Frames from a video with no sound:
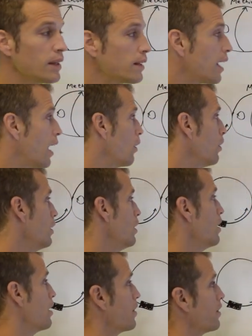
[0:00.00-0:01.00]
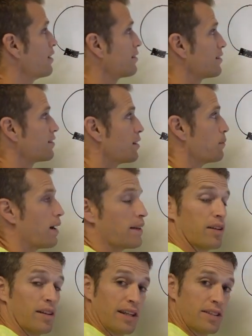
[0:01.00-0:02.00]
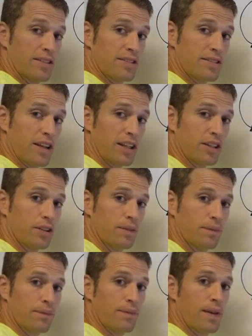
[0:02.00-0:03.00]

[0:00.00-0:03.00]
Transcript: Now, this is the methylation cycle.